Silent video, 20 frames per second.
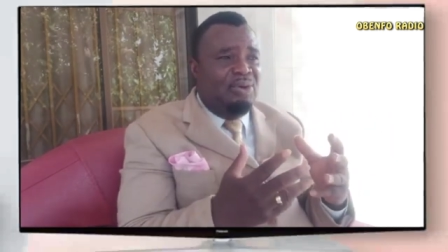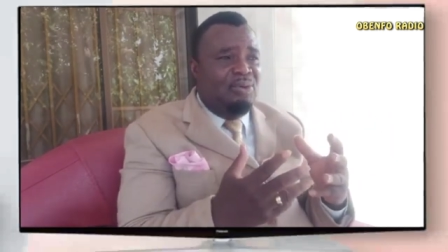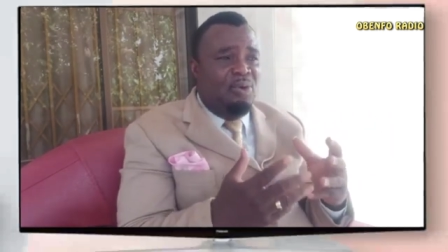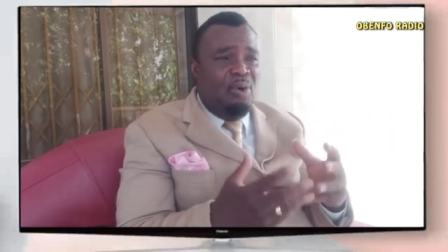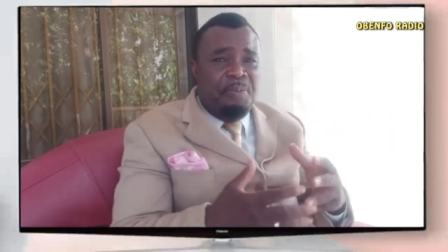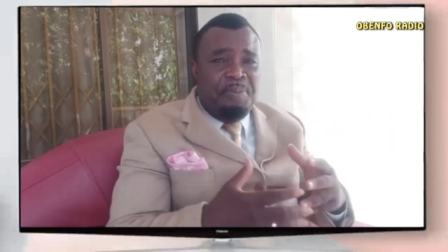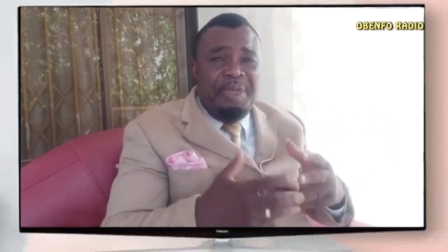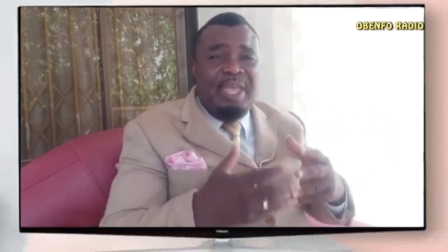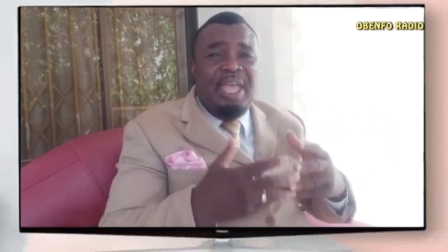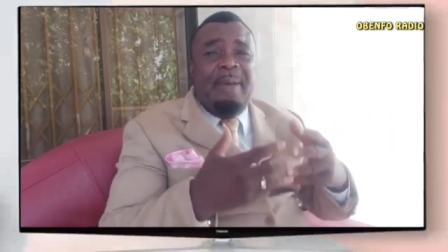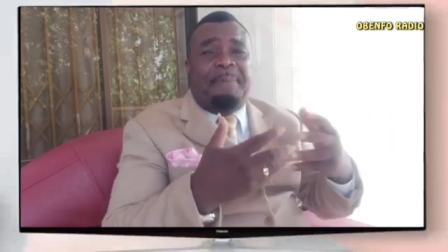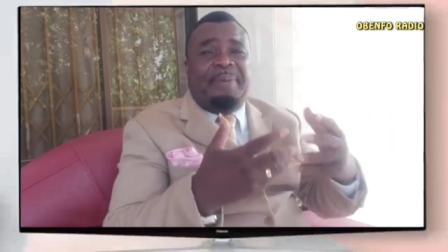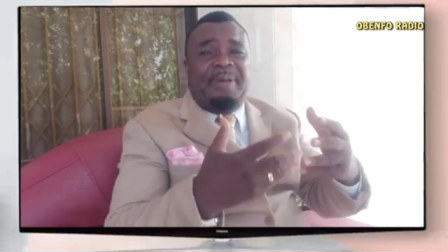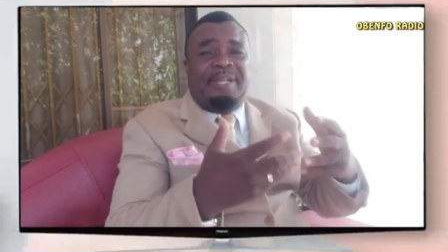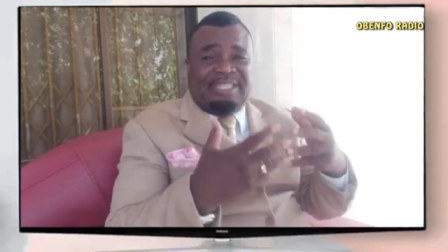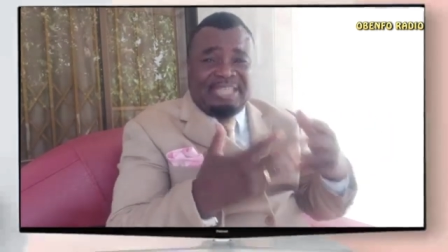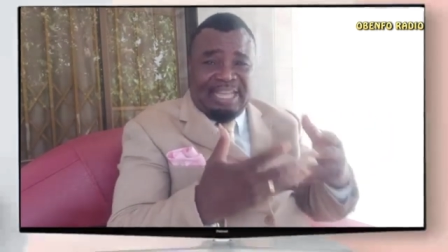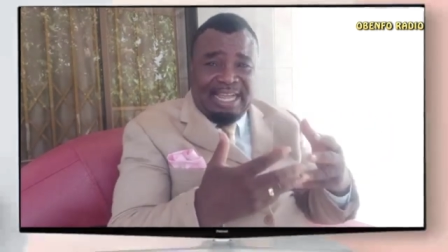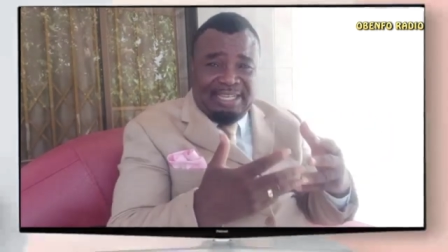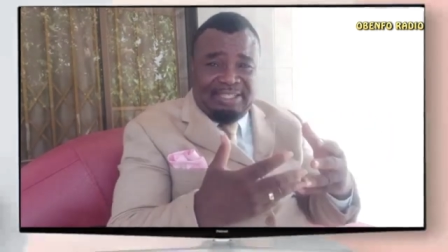will be a
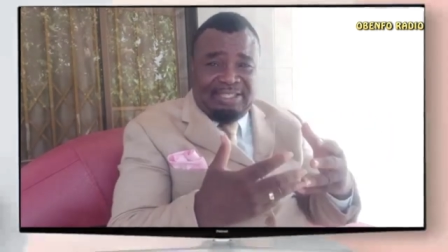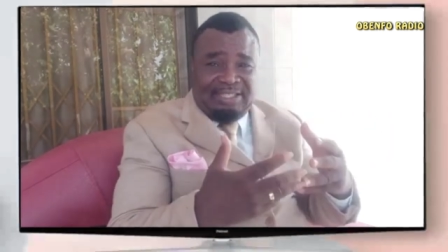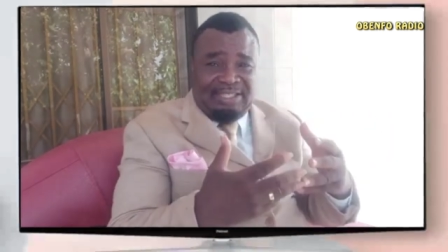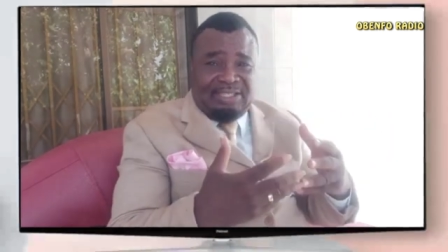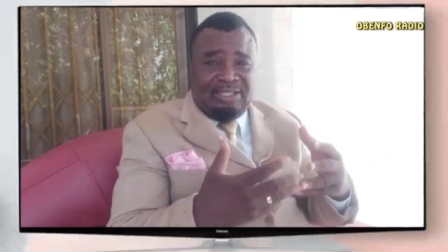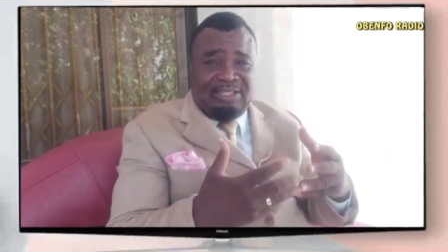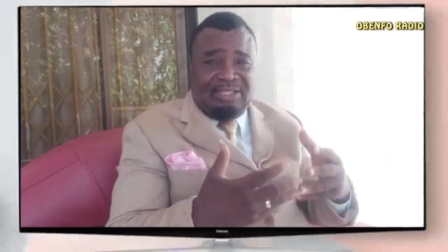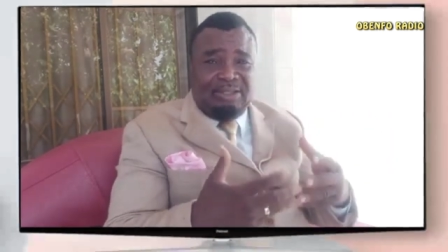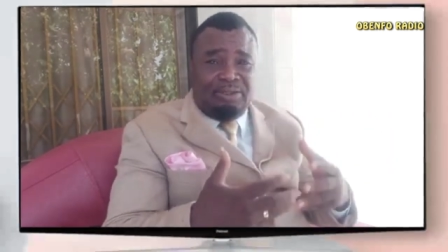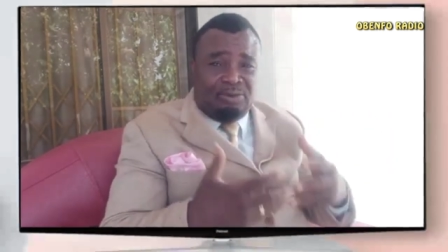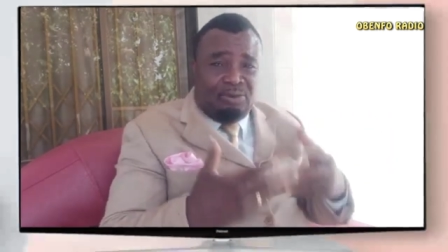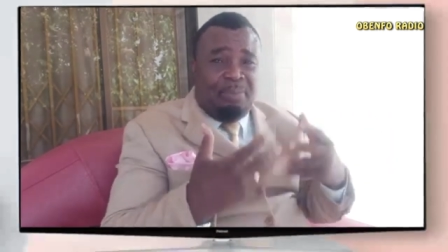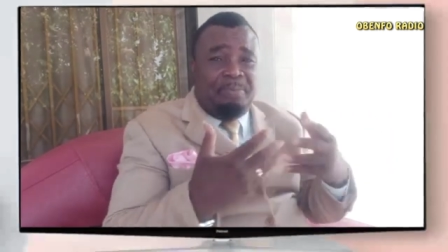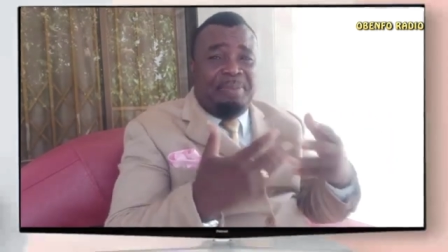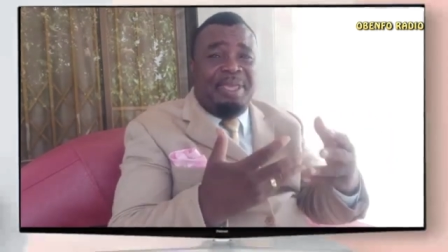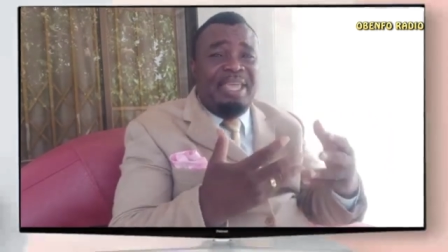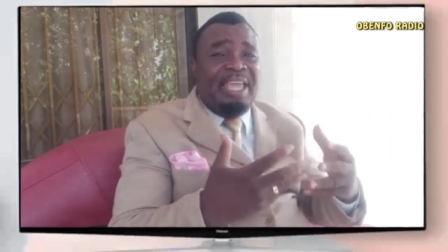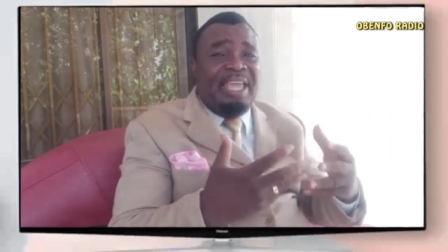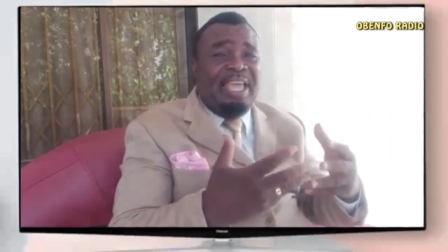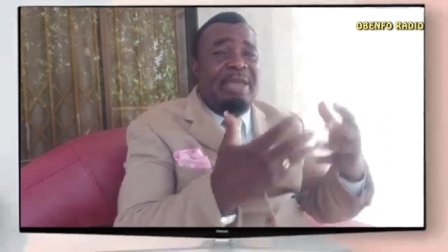perchance to be